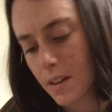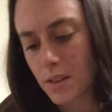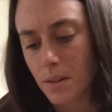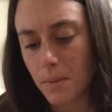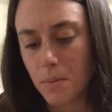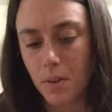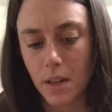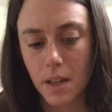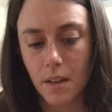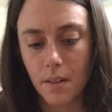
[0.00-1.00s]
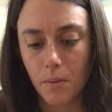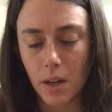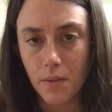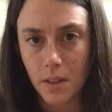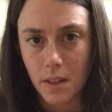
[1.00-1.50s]
So I'm going to put it,
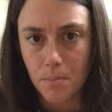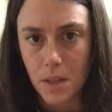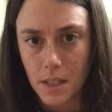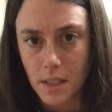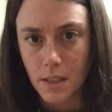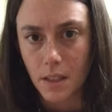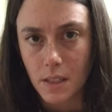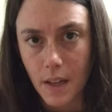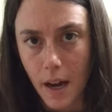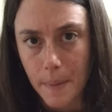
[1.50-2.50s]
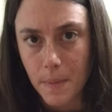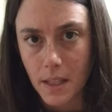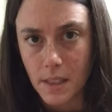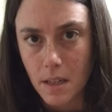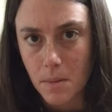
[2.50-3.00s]
whatever the piece is on top,
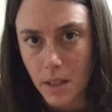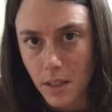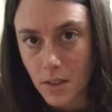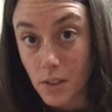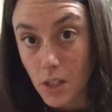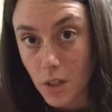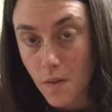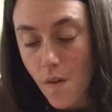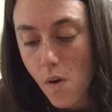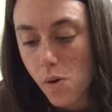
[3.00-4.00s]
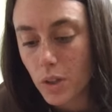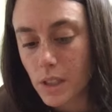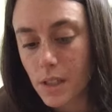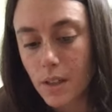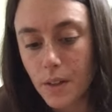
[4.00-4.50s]
that's going to be like your center
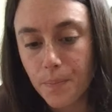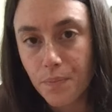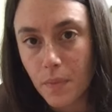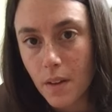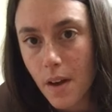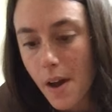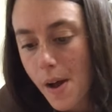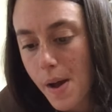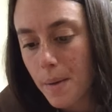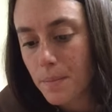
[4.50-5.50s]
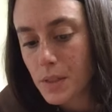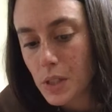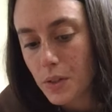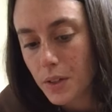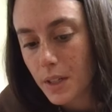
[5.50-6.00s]
fold. So
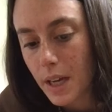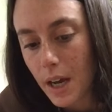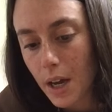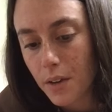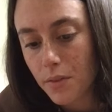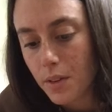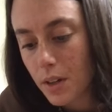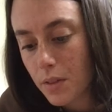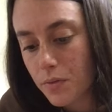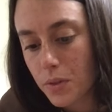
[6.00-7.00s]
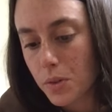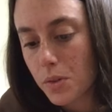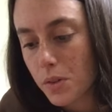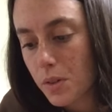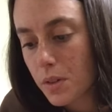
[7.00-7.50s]
you're going to have a
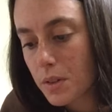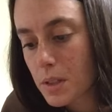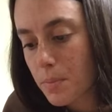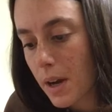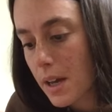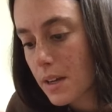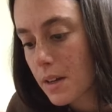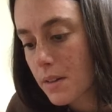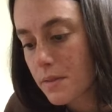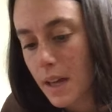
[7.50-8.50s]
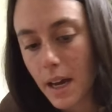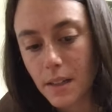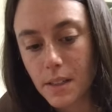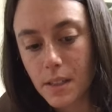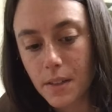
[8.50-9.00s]
full spread of
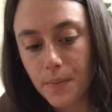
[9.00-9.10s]
that.